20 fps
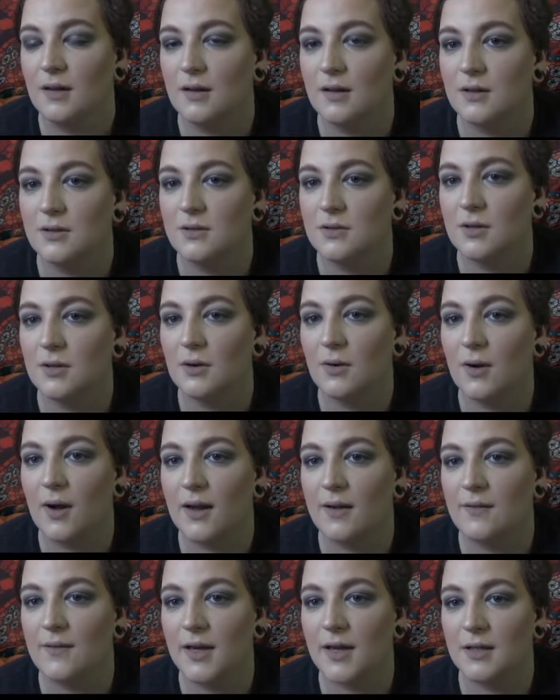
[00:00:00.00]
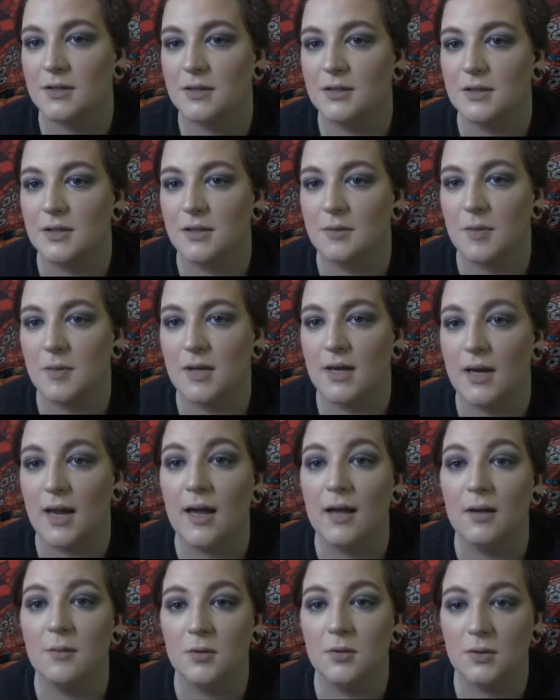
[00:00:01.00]
So I've actually been
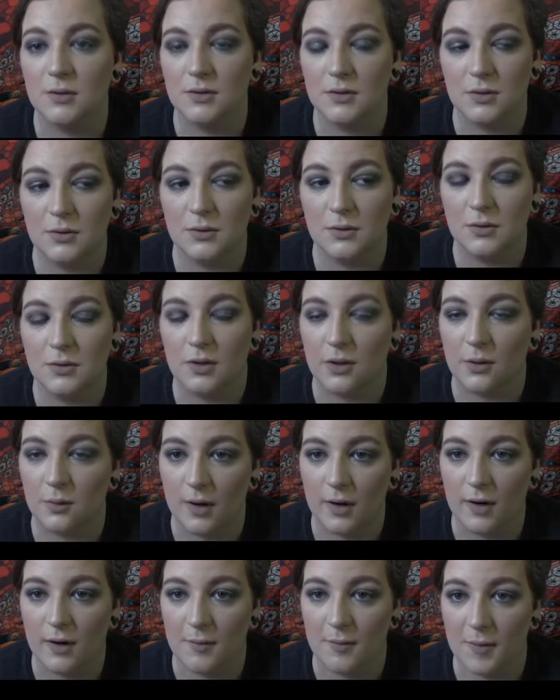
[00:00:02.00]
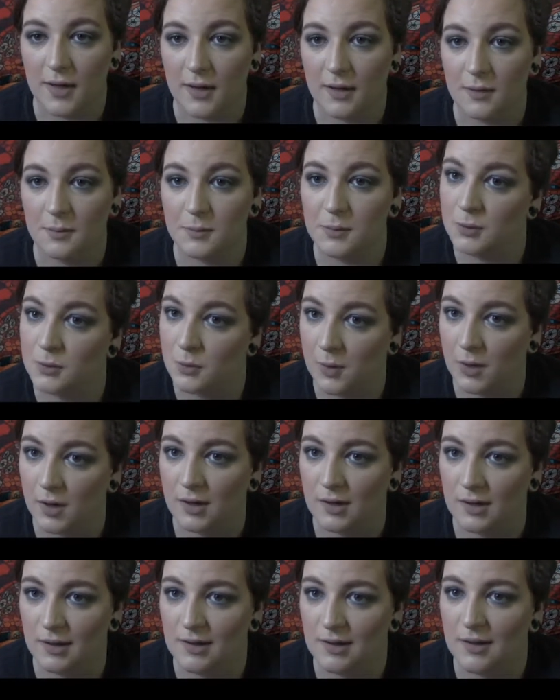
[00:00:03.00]
able to start wearing makeup to
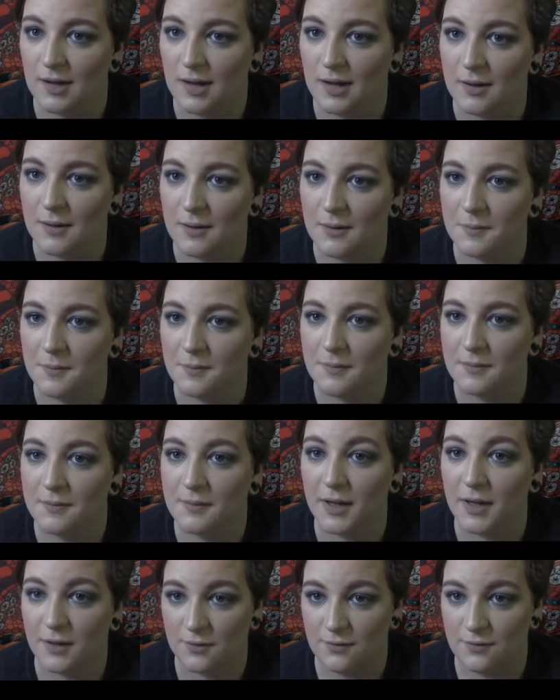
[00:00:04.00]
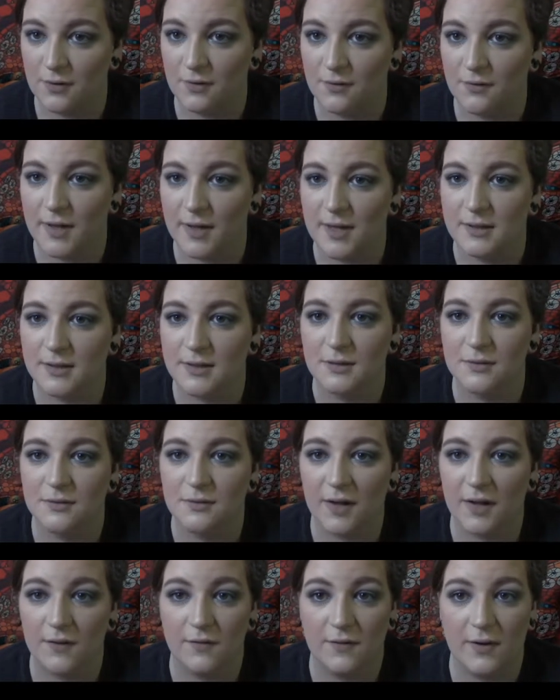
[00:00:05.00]
work. Like a full face of
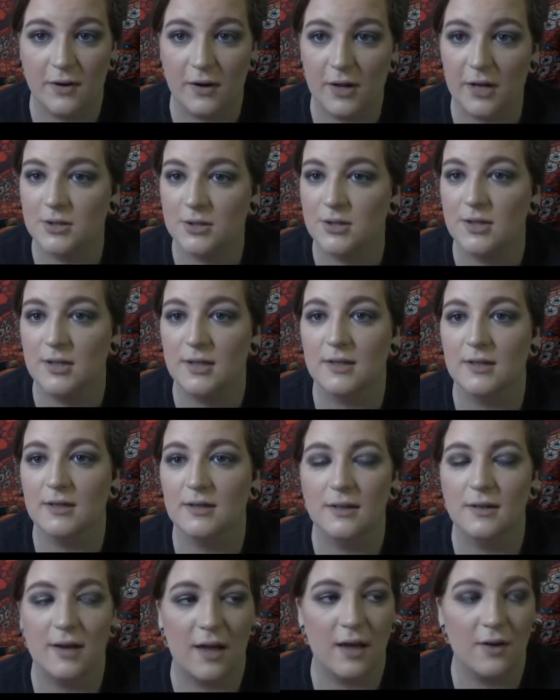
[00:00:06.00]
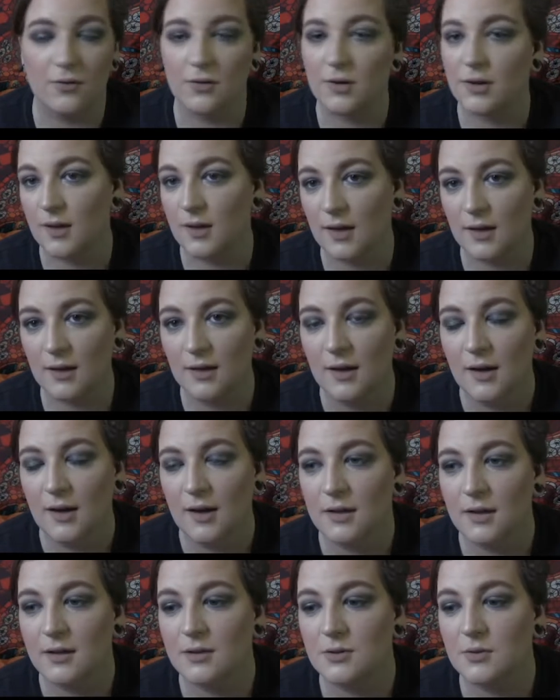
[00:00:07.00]
like foundation, everything.
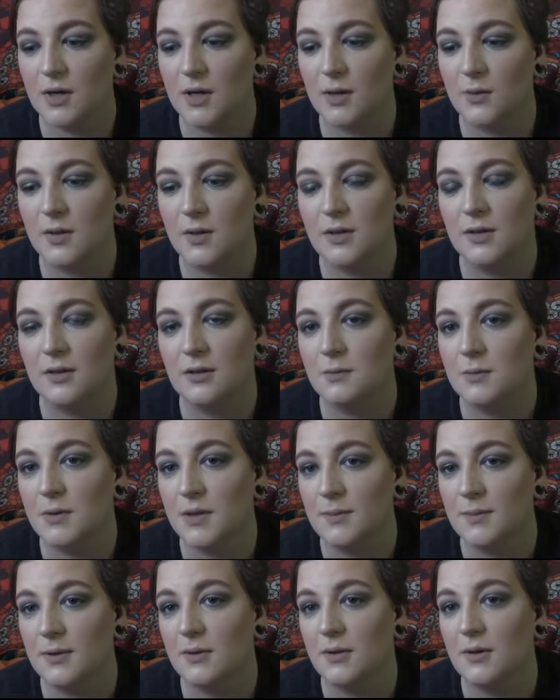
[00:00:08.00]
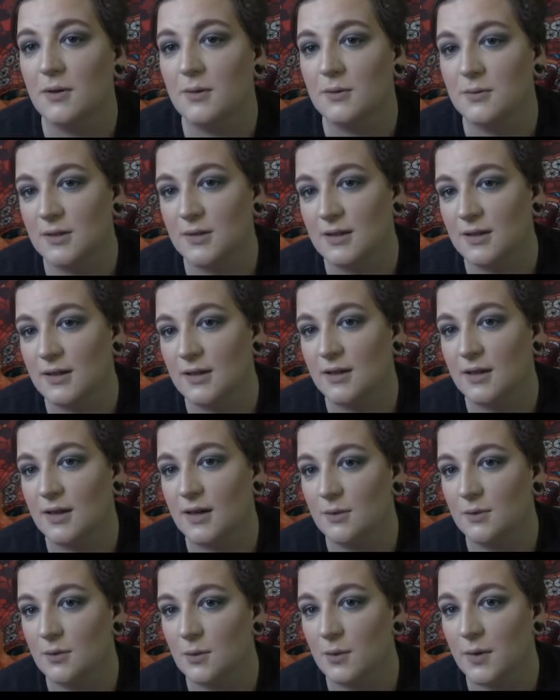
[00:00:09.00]
Because when I worked at Home Depot, the only thing that
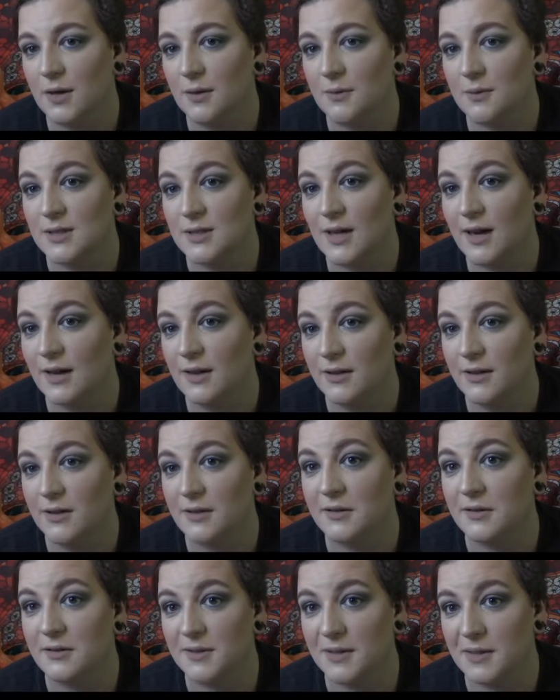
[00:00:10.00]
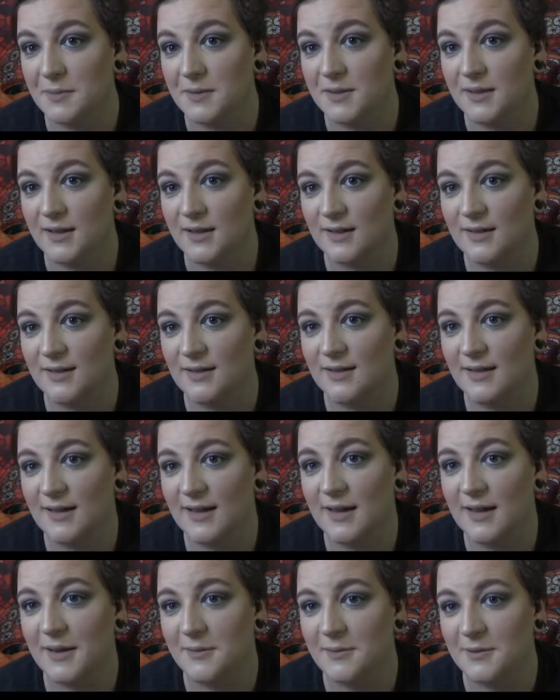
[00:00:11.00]
I would wear was highlighter and lipstick,
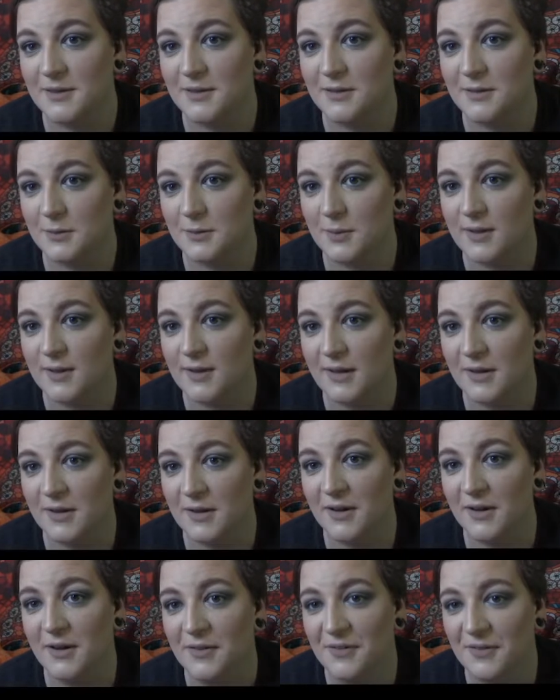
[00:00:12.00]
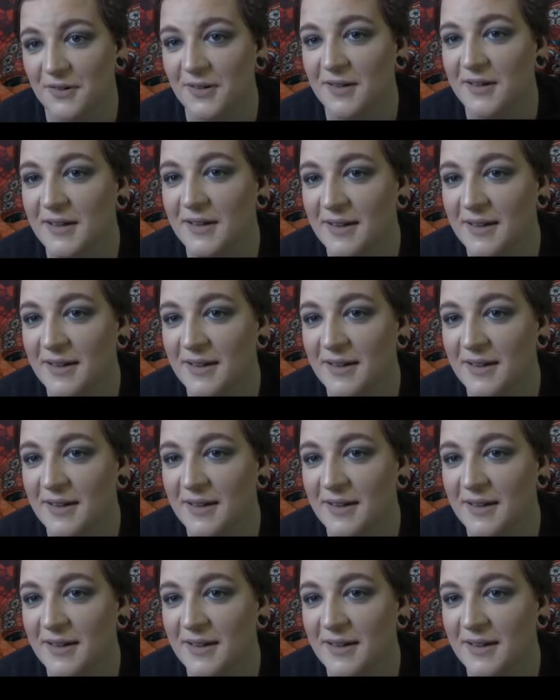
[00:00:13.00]
and I would still sweat that off.